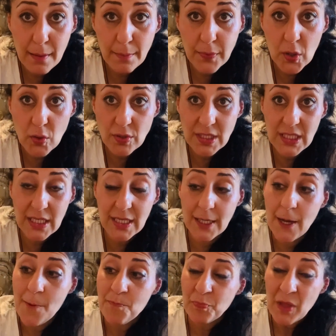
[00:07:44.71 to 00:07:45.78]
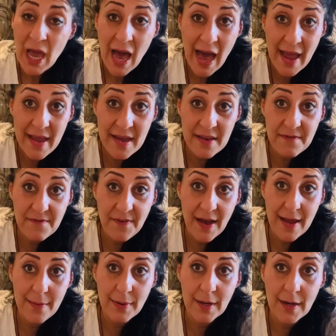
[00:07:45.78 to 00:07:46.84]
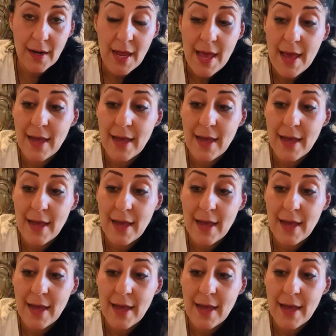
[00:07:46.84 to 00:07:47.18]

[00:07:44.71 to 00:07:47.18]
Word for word: in protein higher in fiber,